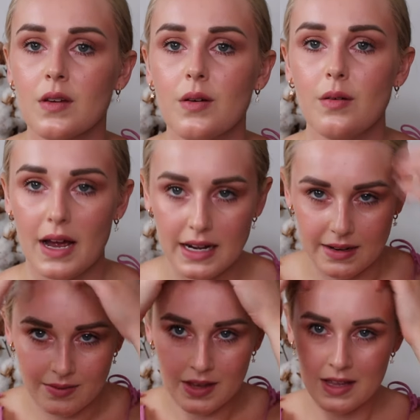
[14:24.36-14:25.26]

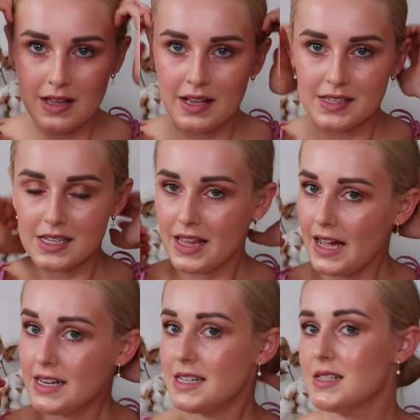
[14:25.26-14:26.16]
Alrighty. So
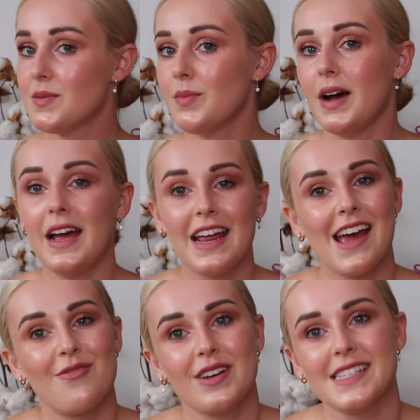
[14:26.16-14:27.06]
that is my
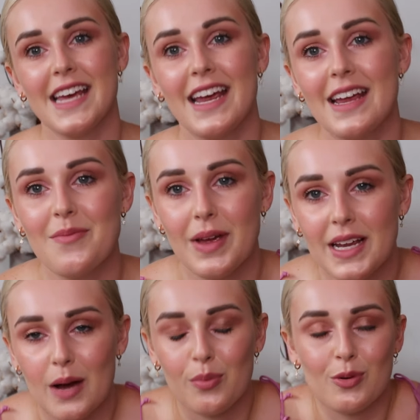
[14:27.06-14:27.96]
everyday
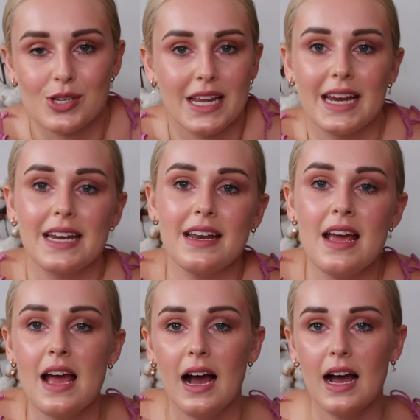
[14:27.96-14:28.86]
makeup routine.
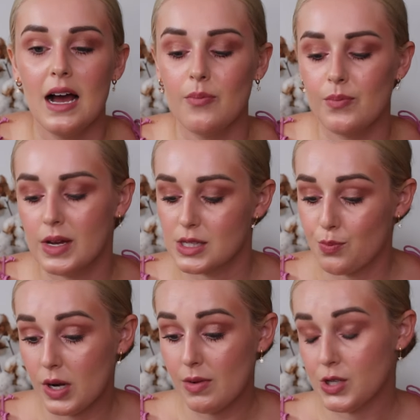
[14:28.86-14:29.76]
It's
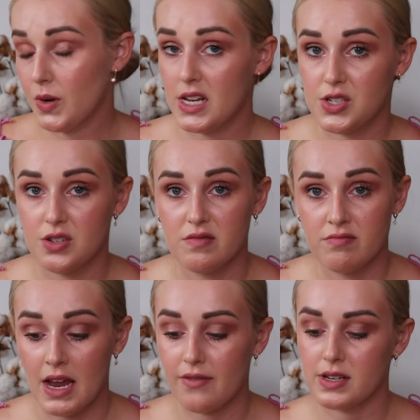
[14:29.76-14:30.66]
pretty much what I do
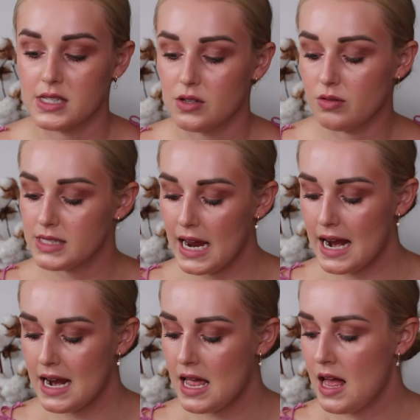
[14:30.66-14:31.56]
every single
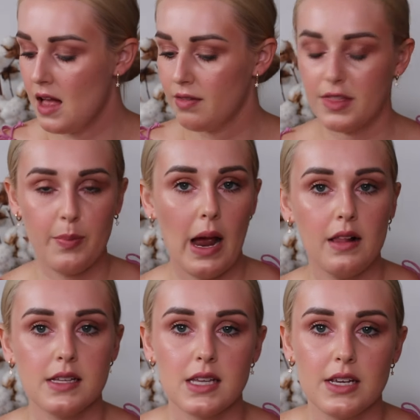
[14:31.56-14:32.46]
day. The
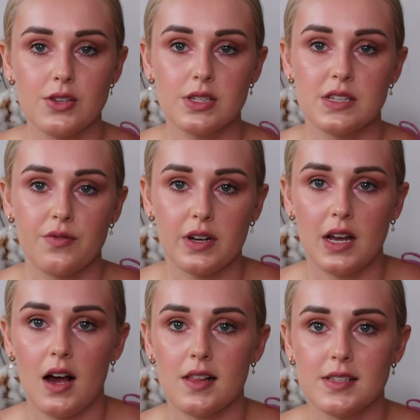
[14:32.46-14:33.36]
palettes, I use different
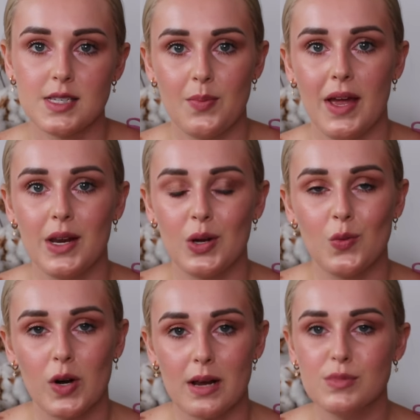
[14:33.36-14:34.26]
colors depending on
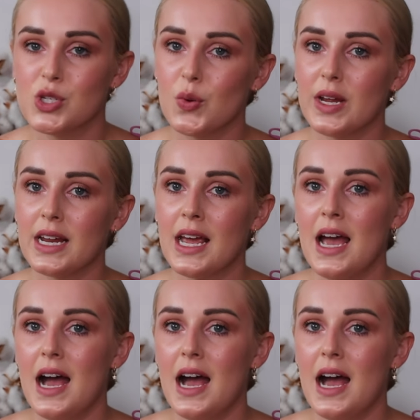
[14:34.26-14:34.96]
what I'm doing,